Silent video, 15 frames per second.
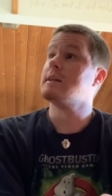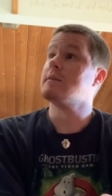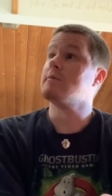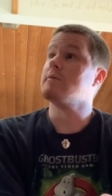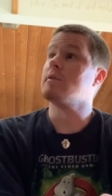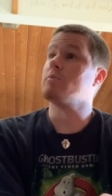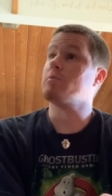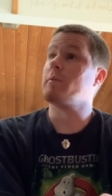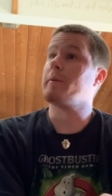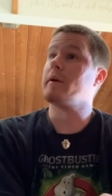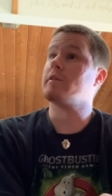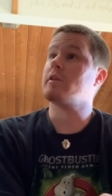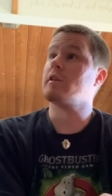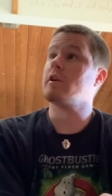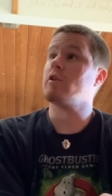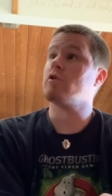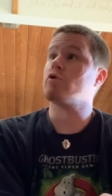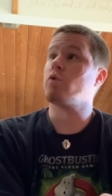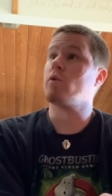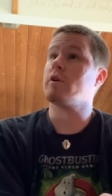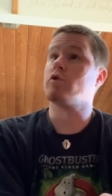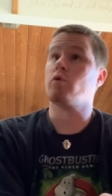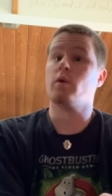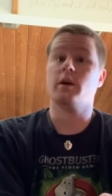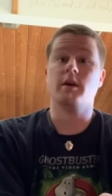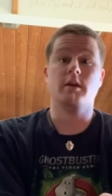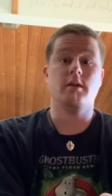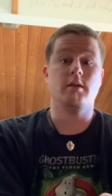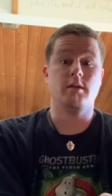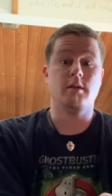well, we're back to the year
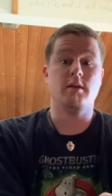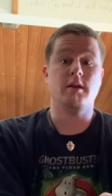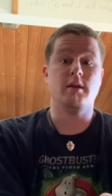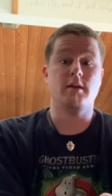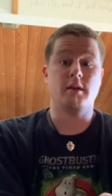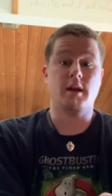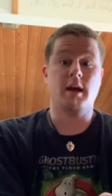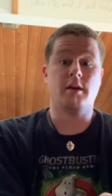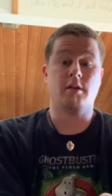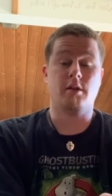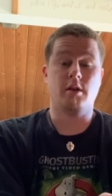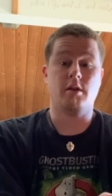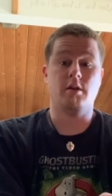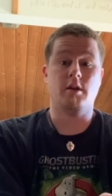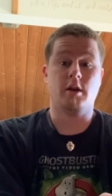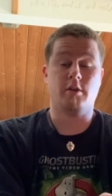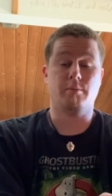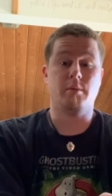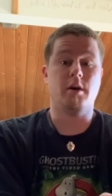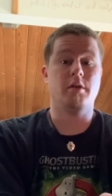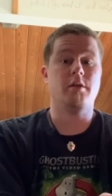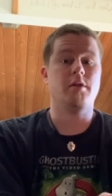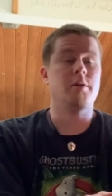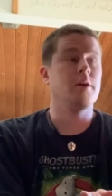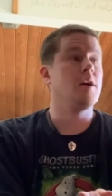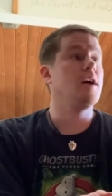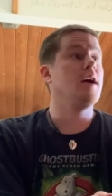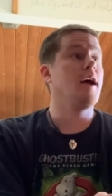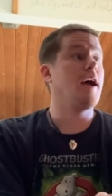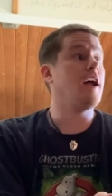2020 next next month,
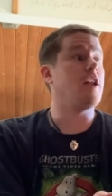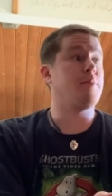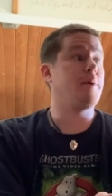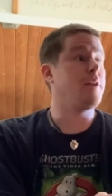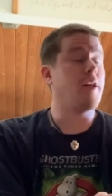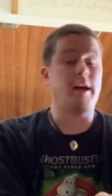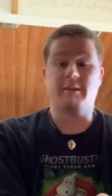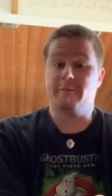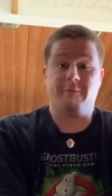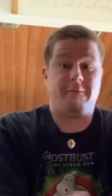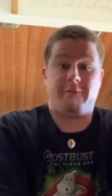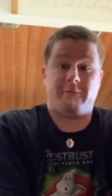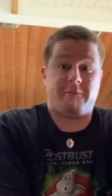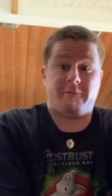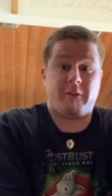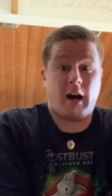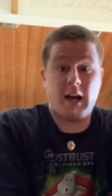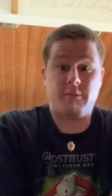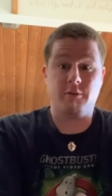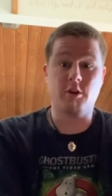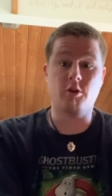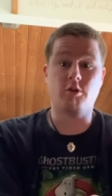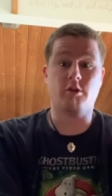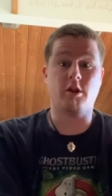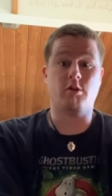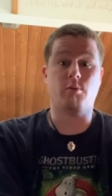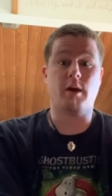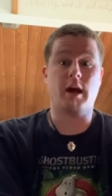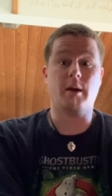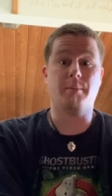and it's been like five years since
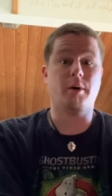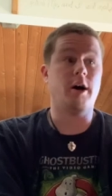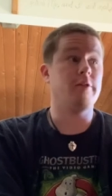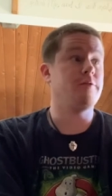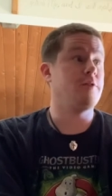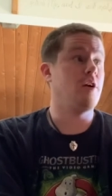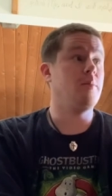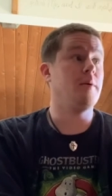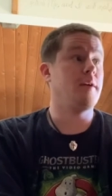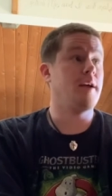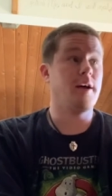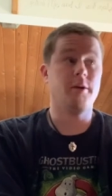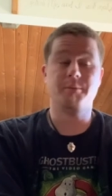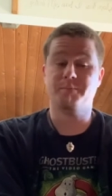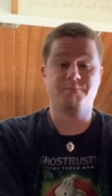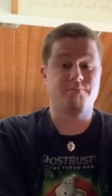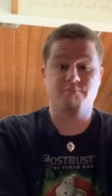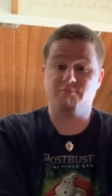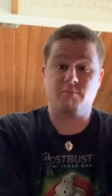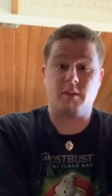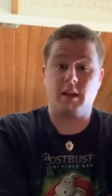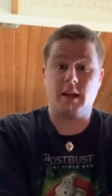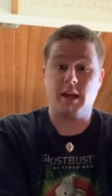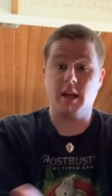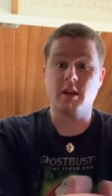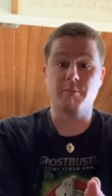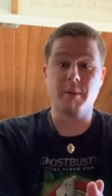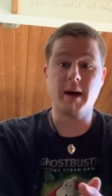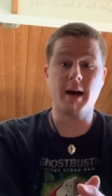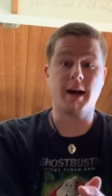we had a Bond film. But now he's
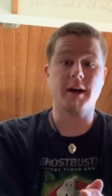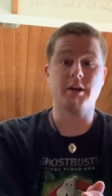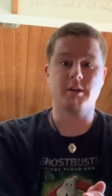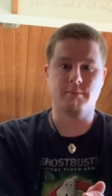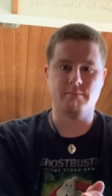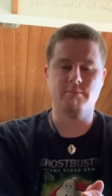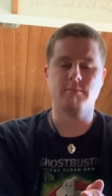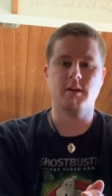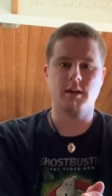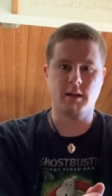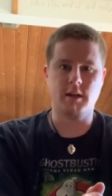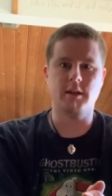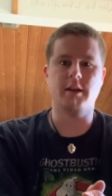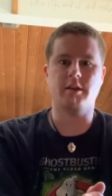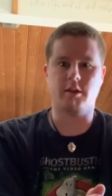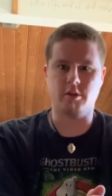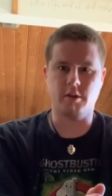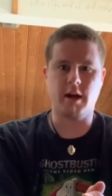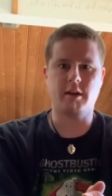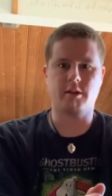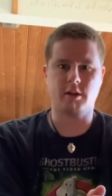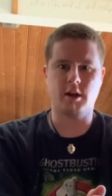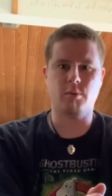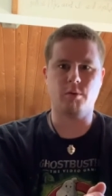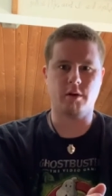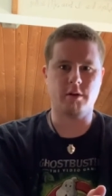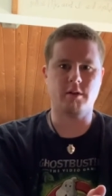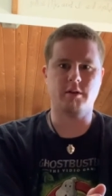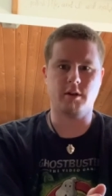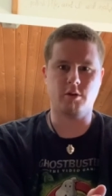back, and this is the last time we're gonna
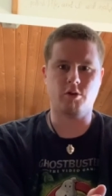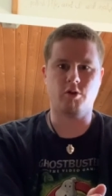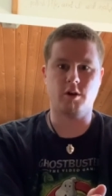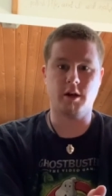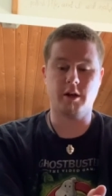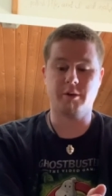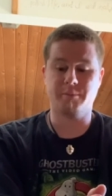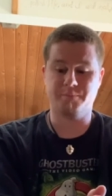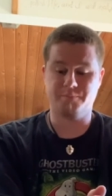see Daniel Craig.